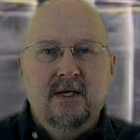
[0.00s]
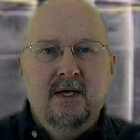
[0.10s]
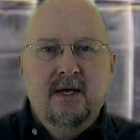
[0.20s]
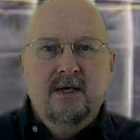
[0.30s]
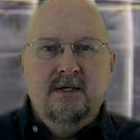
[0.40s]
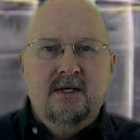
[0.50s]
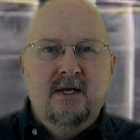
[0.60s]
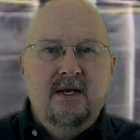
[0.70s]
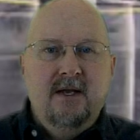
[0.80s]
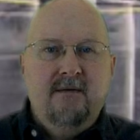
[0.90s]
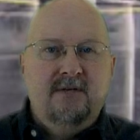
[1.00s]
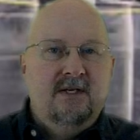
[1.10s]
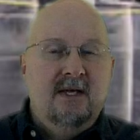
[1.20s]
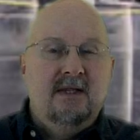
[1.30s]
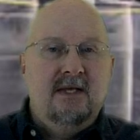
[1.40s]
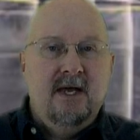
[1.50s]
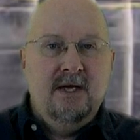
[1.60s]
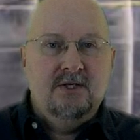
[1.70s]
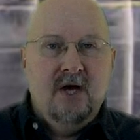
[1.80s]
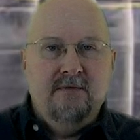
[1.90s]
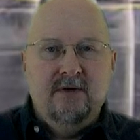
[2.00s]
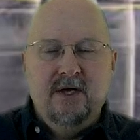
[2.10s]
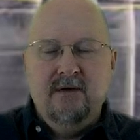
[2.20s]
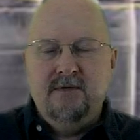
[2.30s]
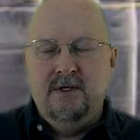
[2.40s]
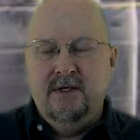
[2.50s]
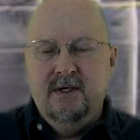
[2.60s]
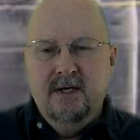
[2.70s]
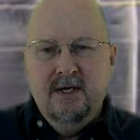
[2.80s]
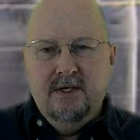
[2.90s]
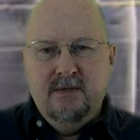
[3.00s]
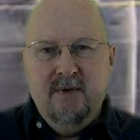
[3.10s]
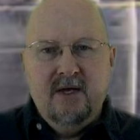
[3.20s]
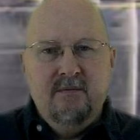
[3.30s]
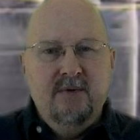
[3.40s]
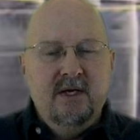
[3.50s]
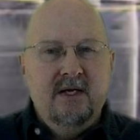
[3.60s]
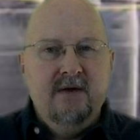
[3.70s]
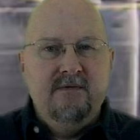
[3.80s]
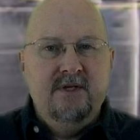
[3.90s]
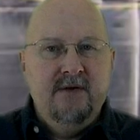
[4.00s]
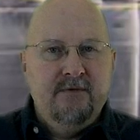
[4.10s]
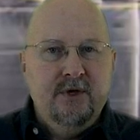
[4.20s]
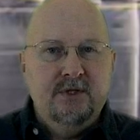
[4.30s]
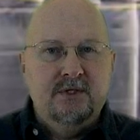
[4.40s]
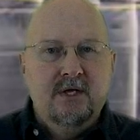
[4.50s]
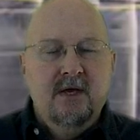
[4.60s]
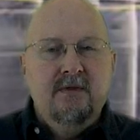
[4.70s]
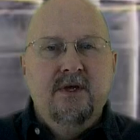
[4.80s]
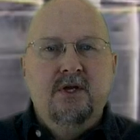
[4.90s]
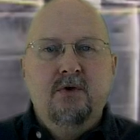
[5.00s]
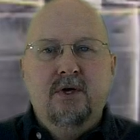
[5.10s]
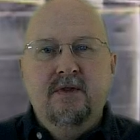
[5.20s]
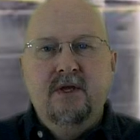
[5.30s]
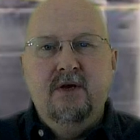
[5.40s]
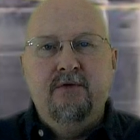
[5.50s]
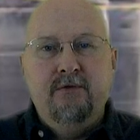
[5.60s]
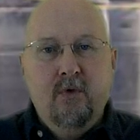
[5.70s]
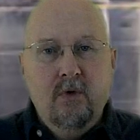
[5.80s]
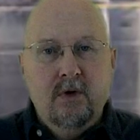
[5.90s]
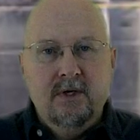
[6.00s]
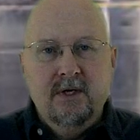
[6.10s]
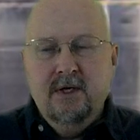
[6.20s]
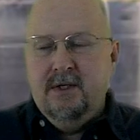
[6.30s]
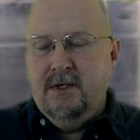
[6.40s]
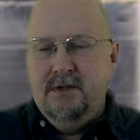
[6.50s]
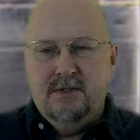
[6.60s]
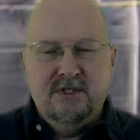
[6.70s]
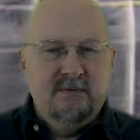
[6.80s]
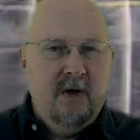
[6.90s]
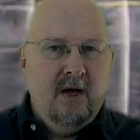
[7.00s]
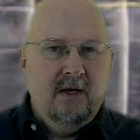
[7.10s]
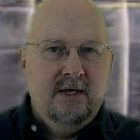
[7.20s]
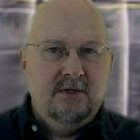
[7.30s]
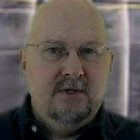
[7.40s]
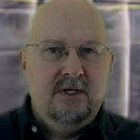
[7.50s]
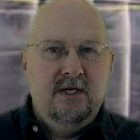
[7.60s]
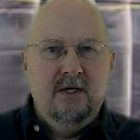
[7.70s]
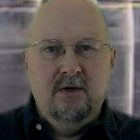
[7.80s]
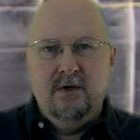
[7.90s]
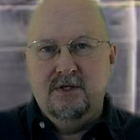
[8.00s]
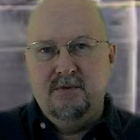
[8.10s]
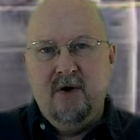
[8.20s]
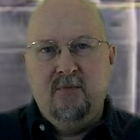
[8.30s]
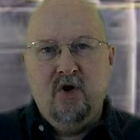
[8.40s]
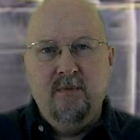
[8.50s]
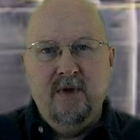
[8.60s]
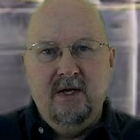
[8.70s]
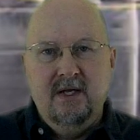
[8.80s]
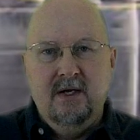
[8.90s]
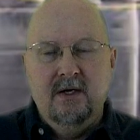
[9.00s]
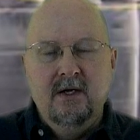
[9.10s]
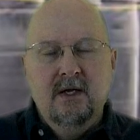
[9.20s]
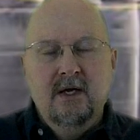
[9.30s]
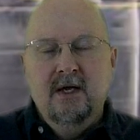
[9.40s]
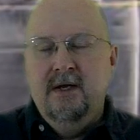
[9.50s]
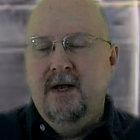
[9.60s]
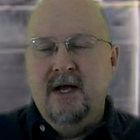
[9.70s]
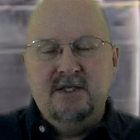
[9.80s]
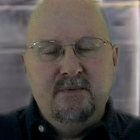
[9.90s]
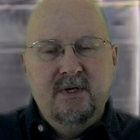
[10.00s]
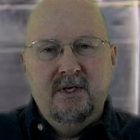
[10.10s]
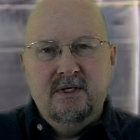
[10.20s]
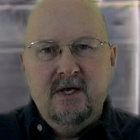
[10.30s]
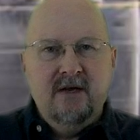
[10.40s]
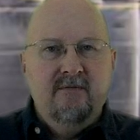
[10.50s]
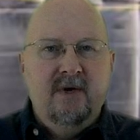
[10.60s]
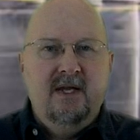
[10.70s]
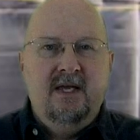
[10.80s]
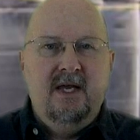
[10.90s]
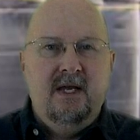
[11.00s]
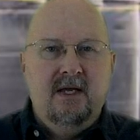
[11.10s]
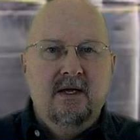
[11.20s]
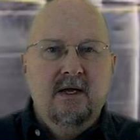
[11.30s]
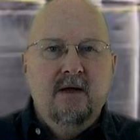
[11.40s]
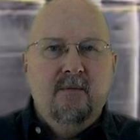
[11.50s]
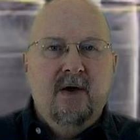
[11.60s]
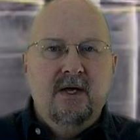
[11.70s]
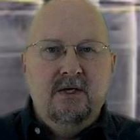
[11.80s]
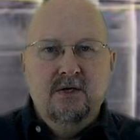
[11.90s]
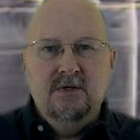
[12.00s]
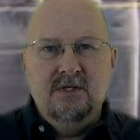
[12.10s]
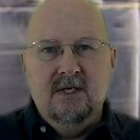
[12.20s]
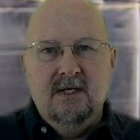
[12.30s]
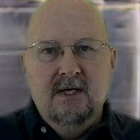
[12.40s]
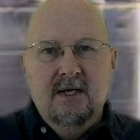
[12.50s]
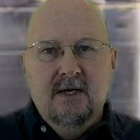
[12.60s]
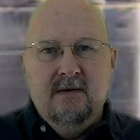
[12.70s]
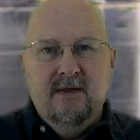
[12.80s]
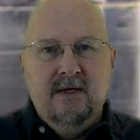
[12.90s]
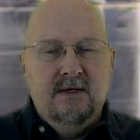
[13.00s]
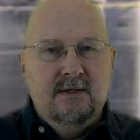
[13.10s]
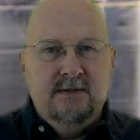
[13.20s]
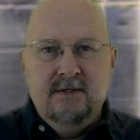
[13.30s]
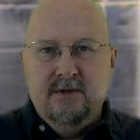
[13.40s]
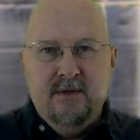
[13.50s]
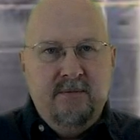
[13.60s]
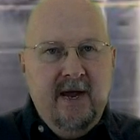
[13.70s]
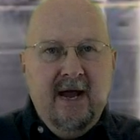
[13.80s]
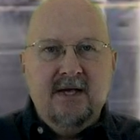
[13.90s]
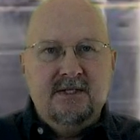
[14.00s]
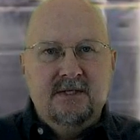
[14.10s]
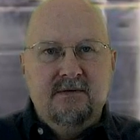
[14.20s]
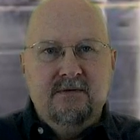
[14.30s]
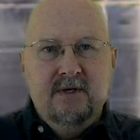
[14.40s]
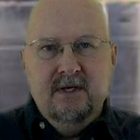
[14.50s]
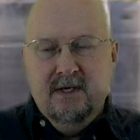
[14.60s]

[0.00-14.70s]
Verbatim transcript: to, to get enough to take the edge off, enough to, to make a big enough difference that you can then afford to use a small electric heater or a small propane heater, not spend a ton of money heating, by using the you know the passive